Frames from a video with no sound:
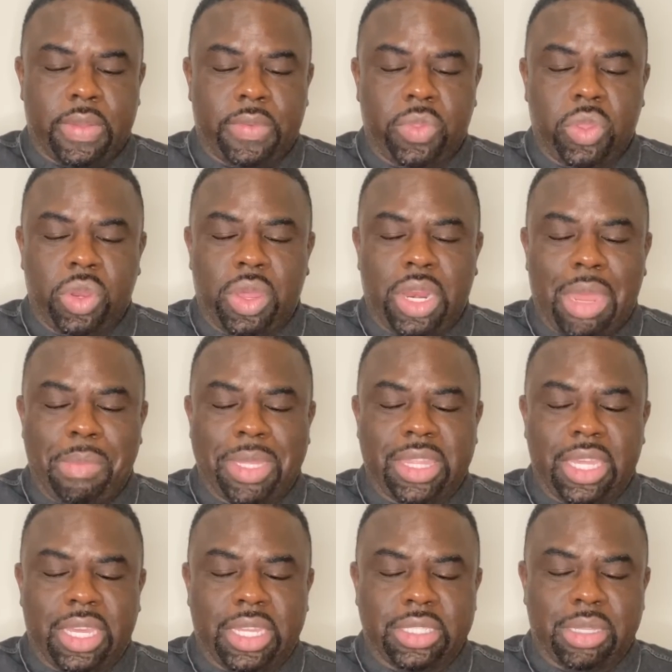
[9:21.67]
You know what I be
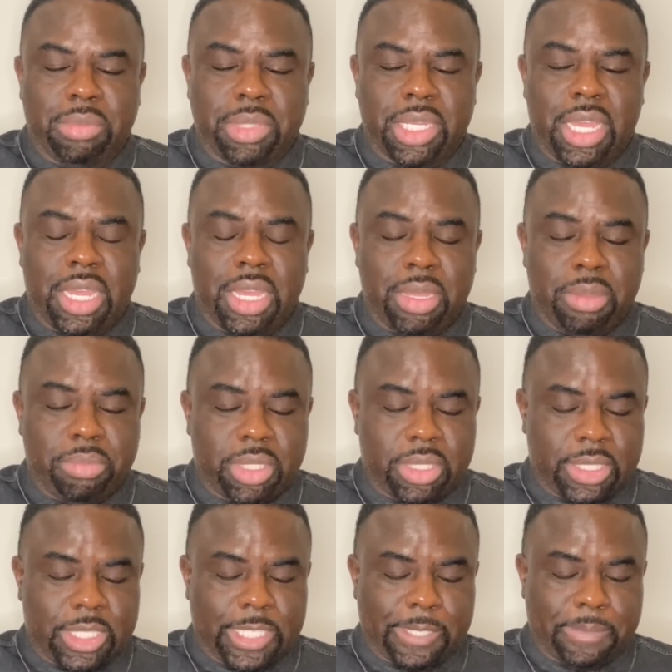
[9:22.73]
thinking sometimes?